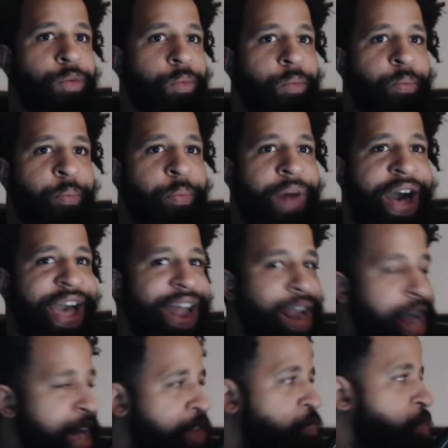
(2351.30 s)
buy a
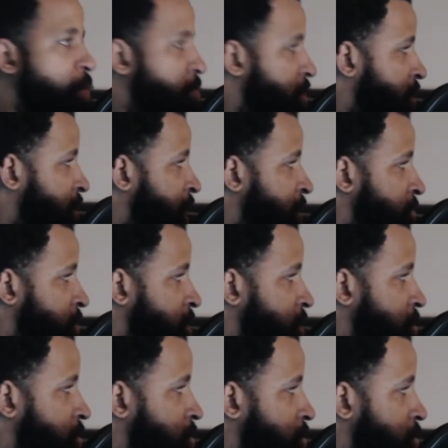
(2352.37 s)
lot of one-player games though,
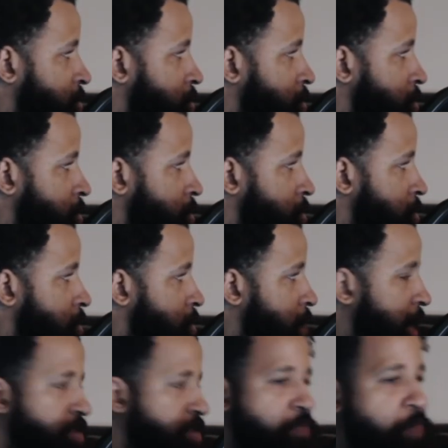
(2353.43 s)
and I
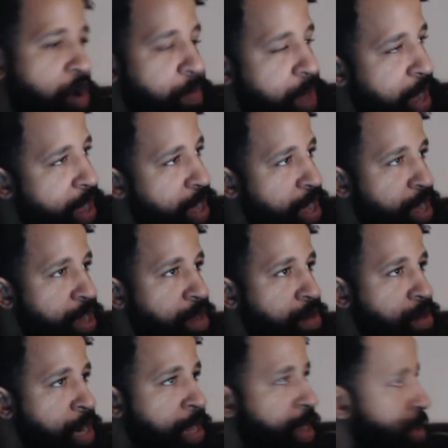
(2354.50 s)
just bought my
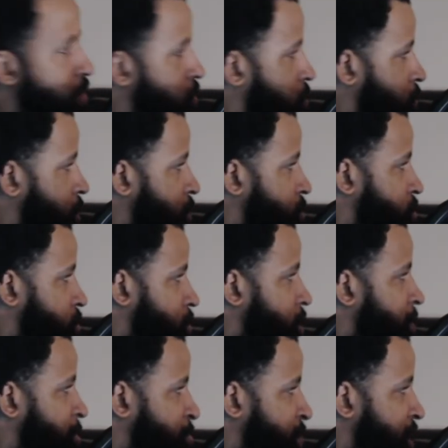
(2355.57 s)
Nintendo Switch, so I've
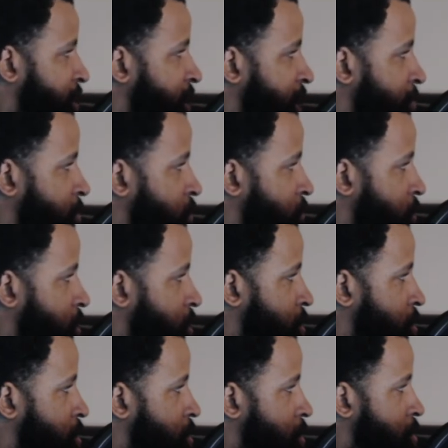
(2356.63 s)
been playing that mostly.
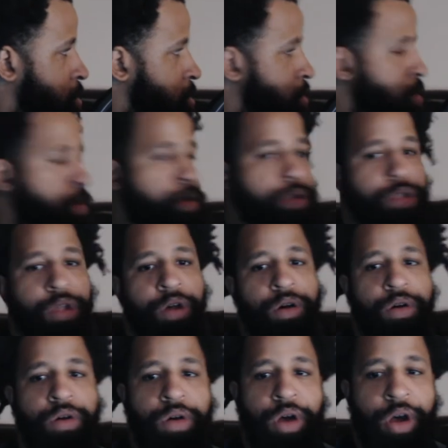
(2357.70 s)
So,
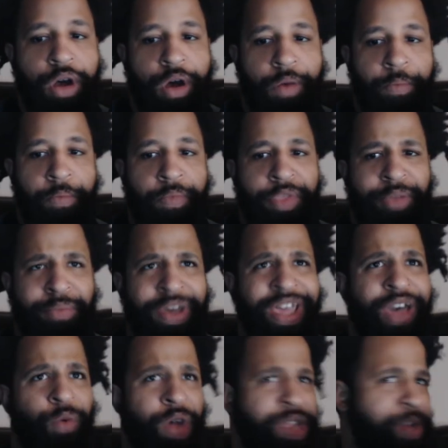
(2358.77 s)
but yeah,
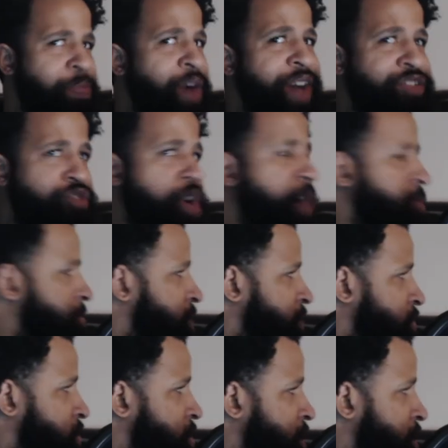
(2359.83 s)
once the price drops, I'm
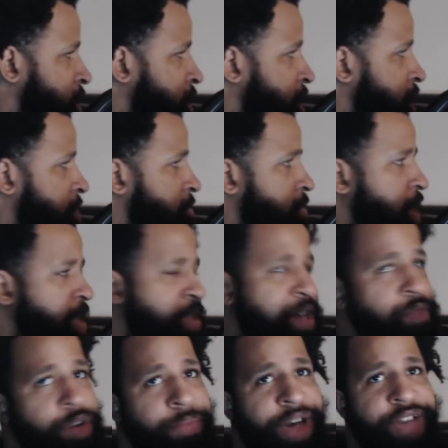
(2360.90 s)
definitely gonna get that game. I just didn't
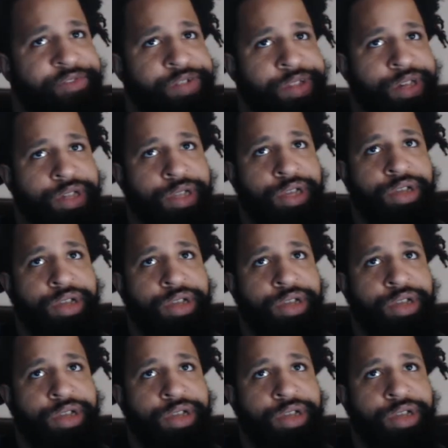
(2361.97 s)
want to buy it for $60.